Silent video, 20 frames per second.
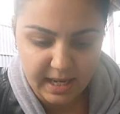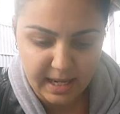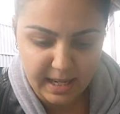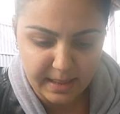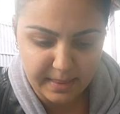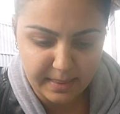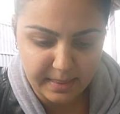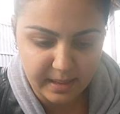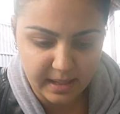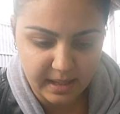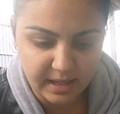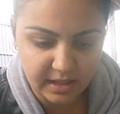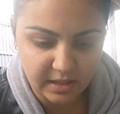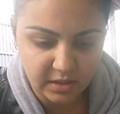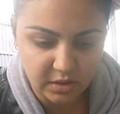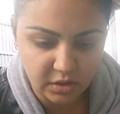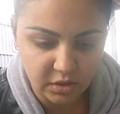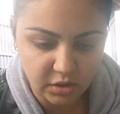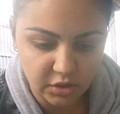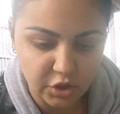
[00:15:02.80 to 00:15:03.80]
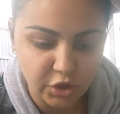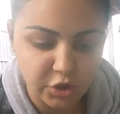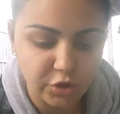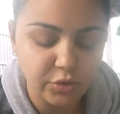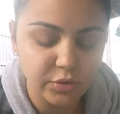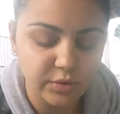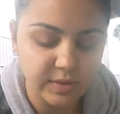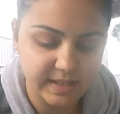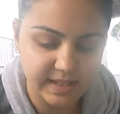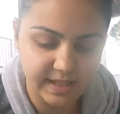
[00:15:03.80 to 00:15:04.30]
And then
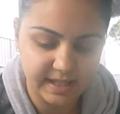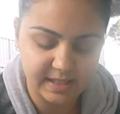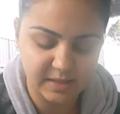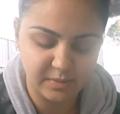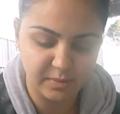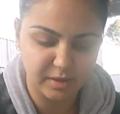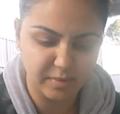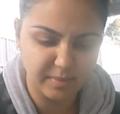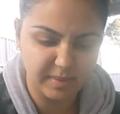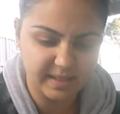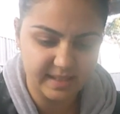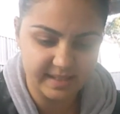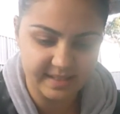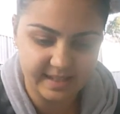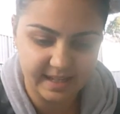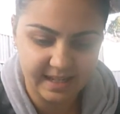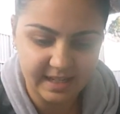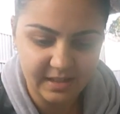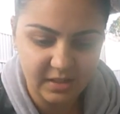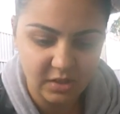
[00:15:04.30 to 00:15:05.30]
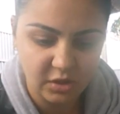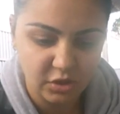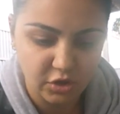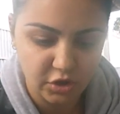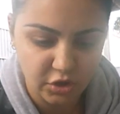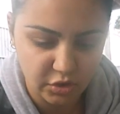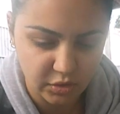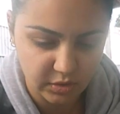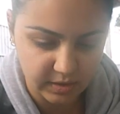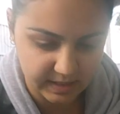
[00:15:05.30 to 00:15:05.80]
Tuesday's what I meant to say. So
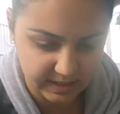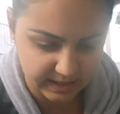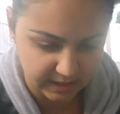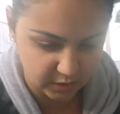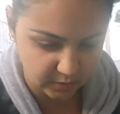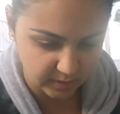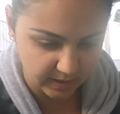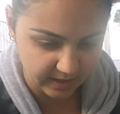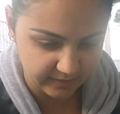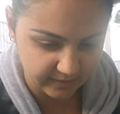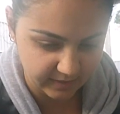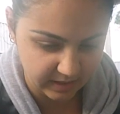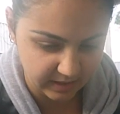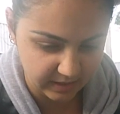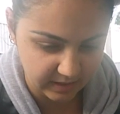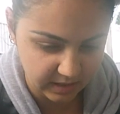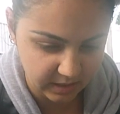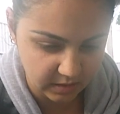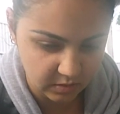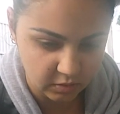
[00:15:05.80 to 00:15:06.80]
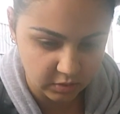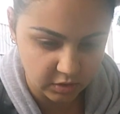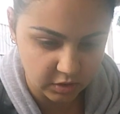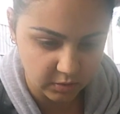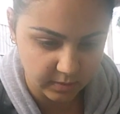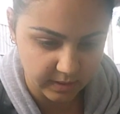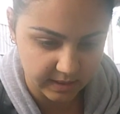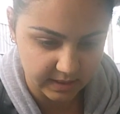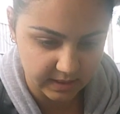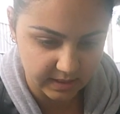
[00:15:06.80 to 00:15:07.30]
Tuesday, do I have nothing or
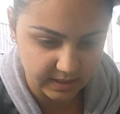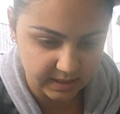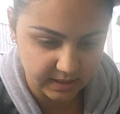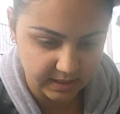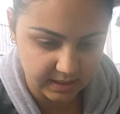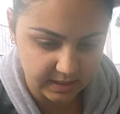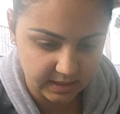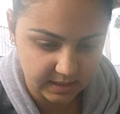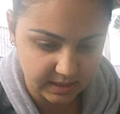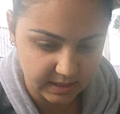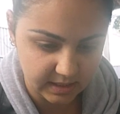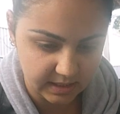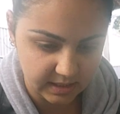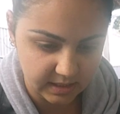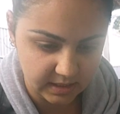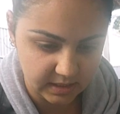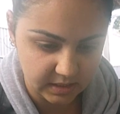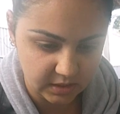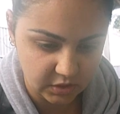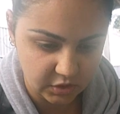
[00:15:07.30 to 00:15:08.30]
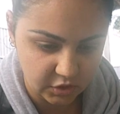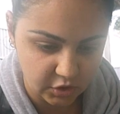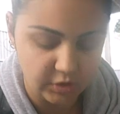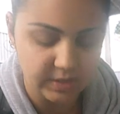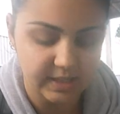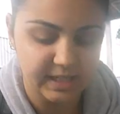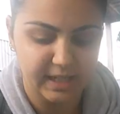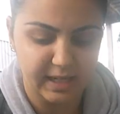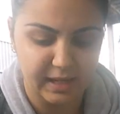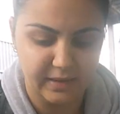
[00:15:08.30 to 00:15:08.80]
do I? Tuesday nothing.
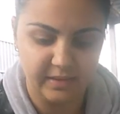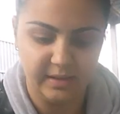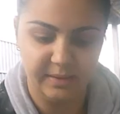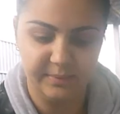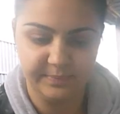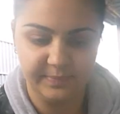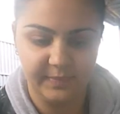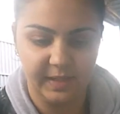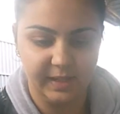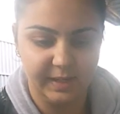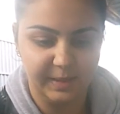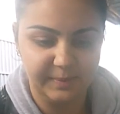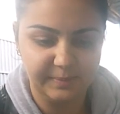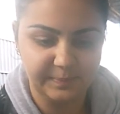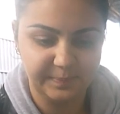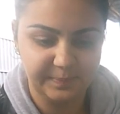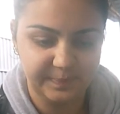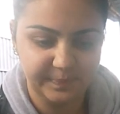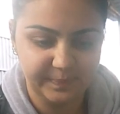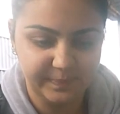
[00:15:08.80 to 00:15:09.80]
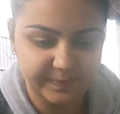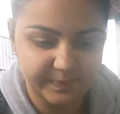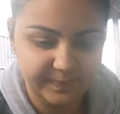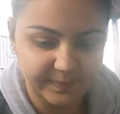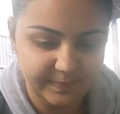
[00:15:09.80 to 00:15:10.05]
Tuesday nothing. Everything's okay. finished up.